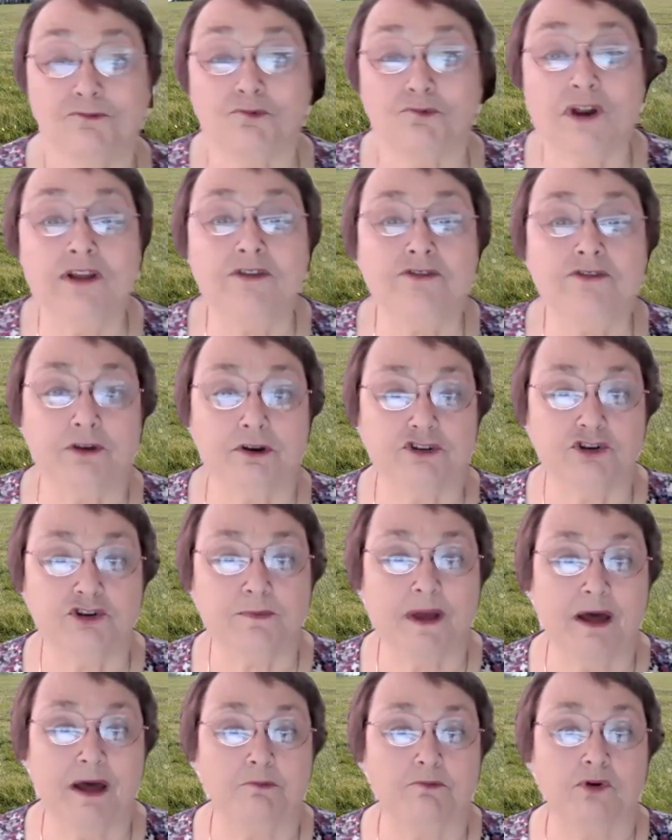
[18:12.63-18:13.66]
research
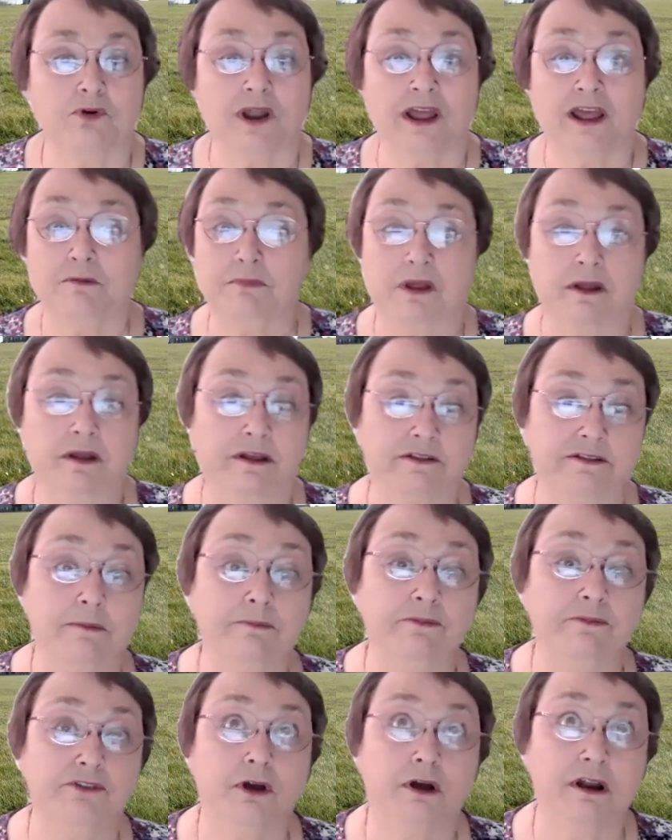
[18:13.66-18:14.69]
about bread, because
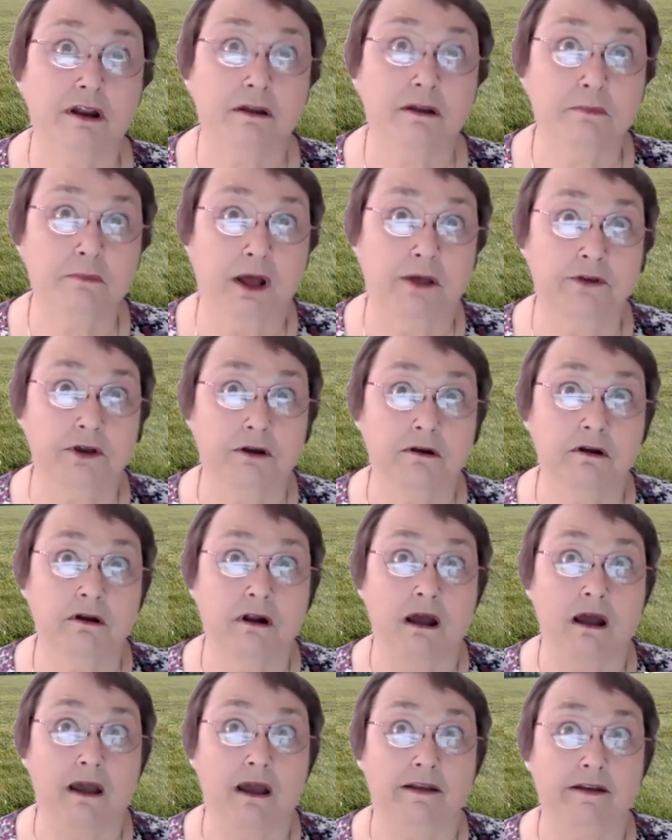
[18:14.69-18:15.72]
I'm sorry, Mother,
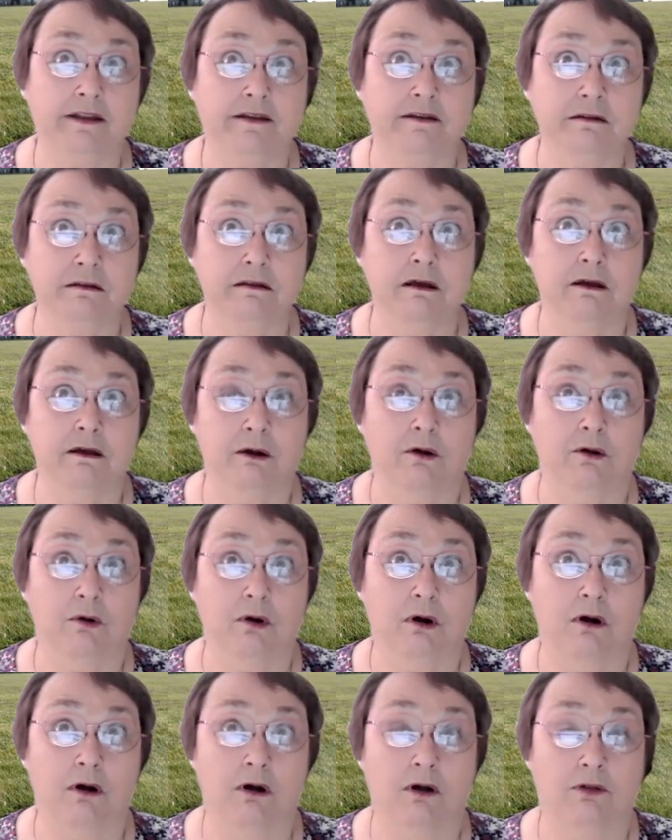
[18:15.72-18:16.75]
I didn't
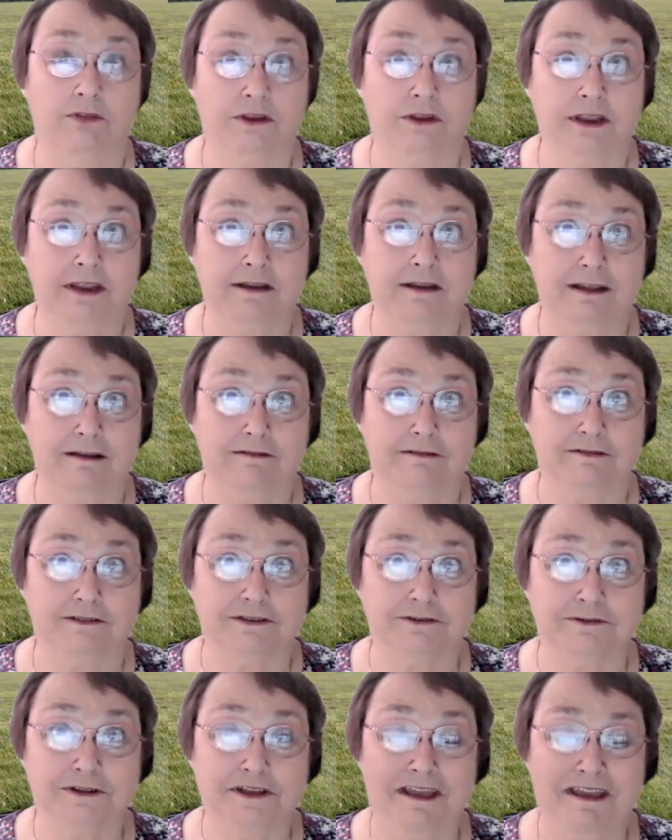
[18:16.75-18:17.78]
know all the details,
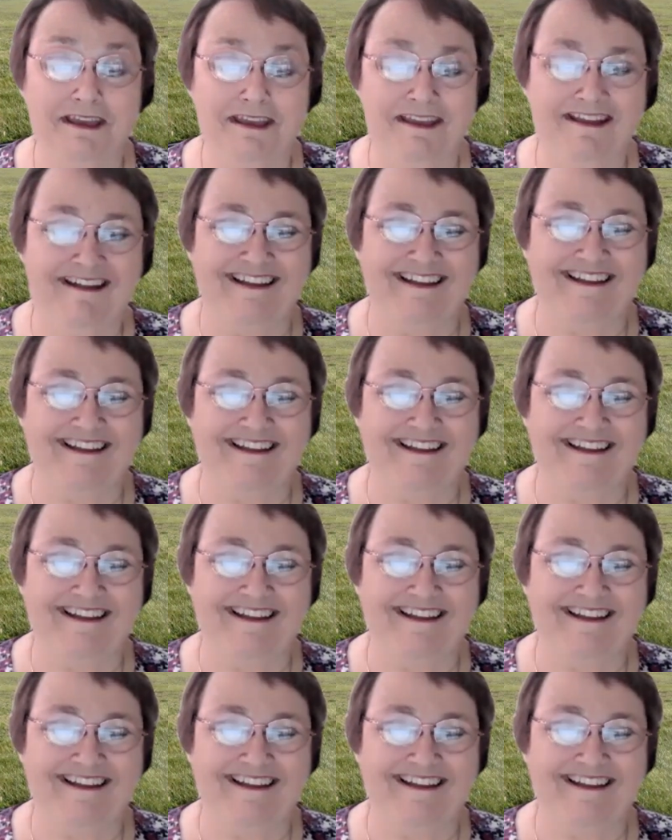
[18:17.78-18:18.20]
okay?